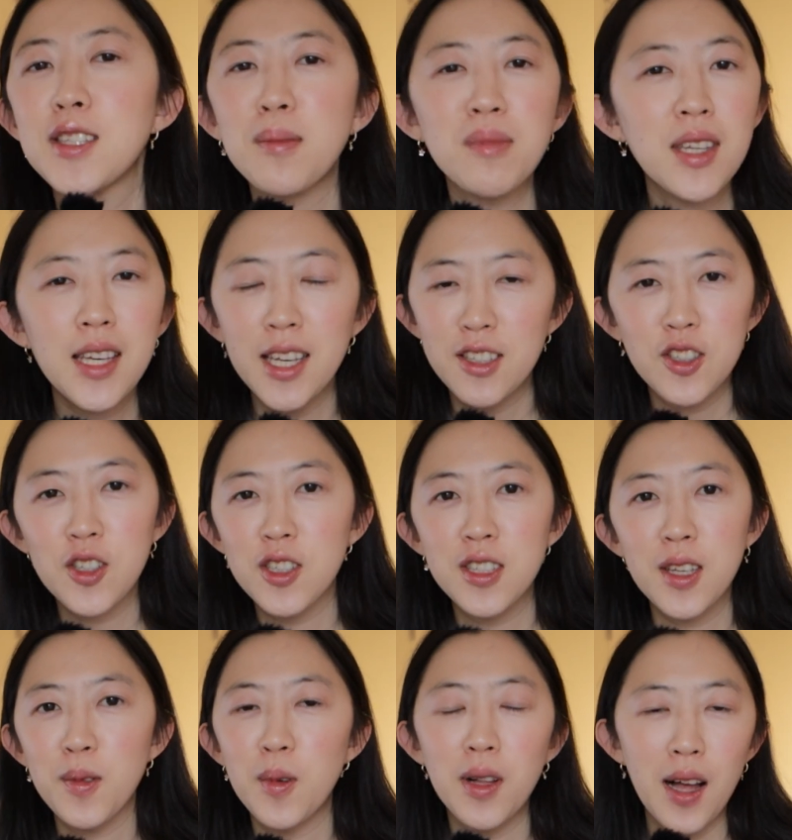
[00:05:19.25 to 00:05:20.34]
something
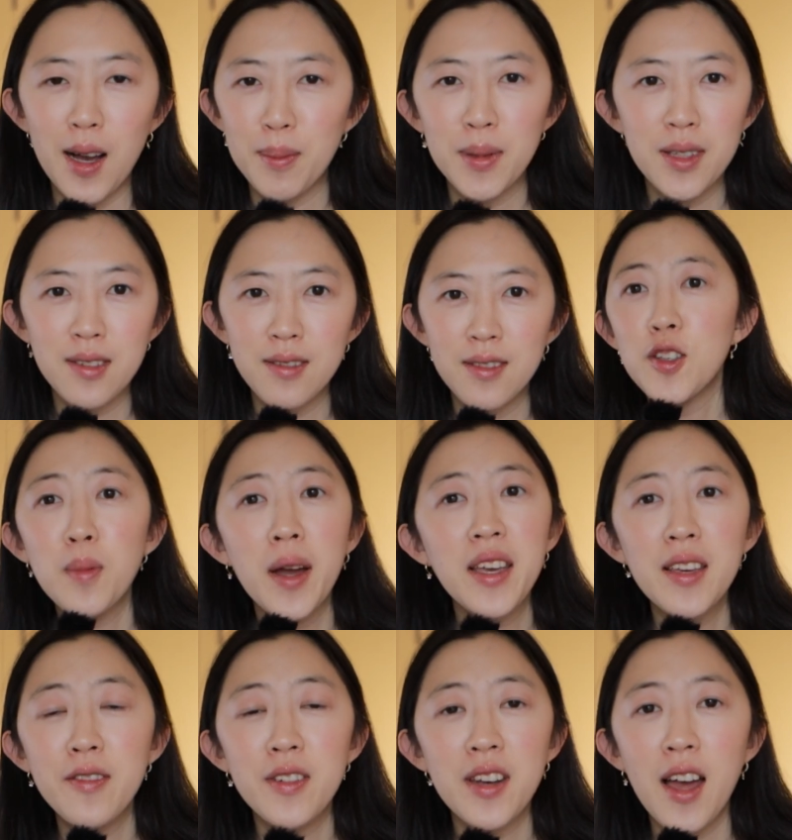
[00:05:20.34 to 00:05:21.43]
interesting will happen. You might
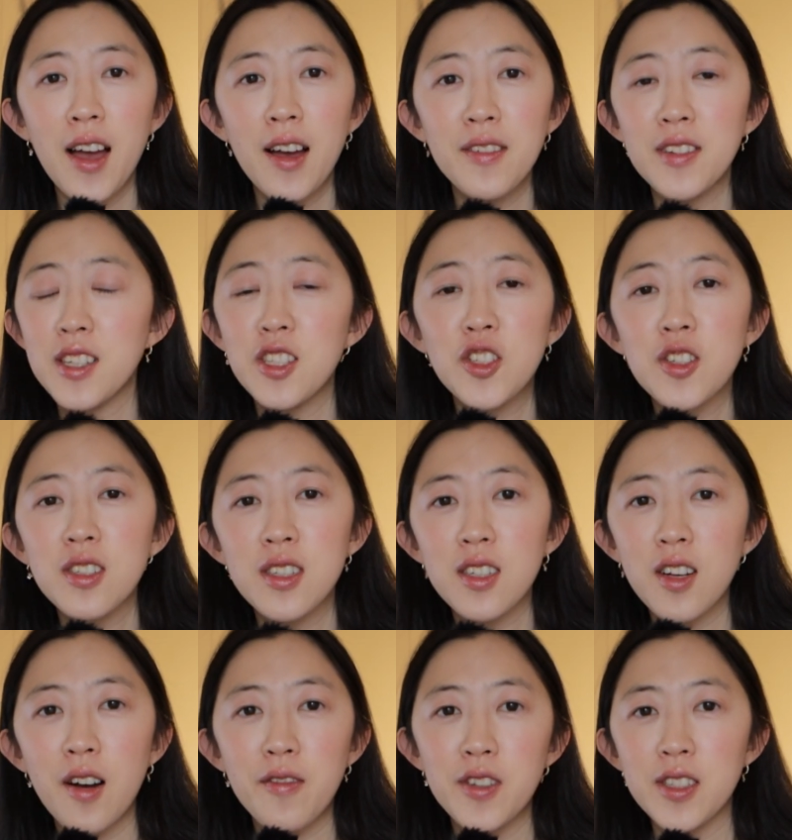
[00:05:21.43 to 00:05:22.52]
even have an interesting
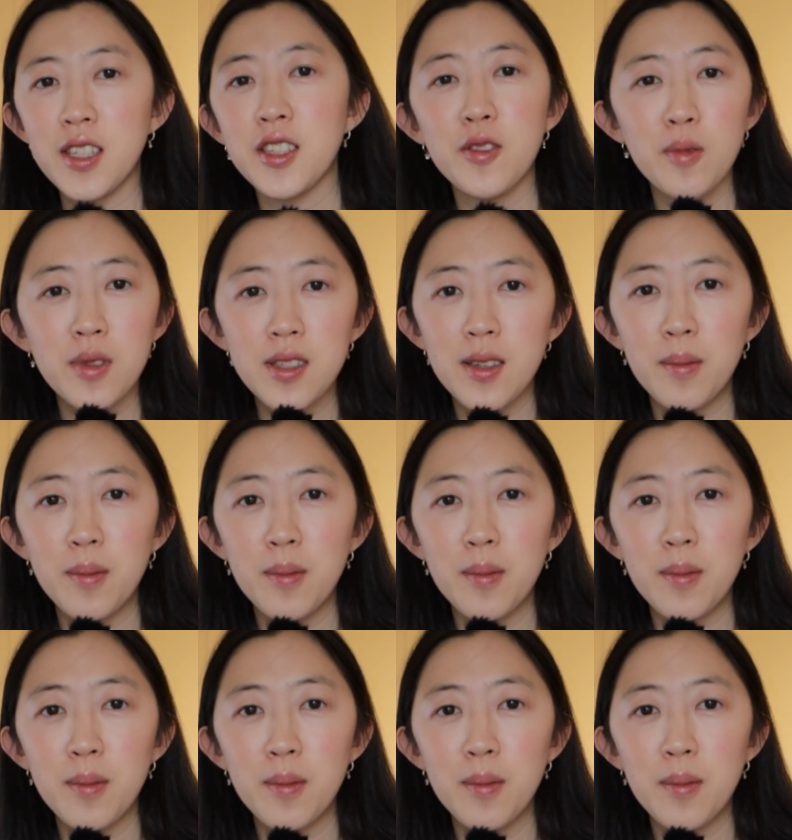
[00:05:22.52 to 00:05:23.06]
conversation with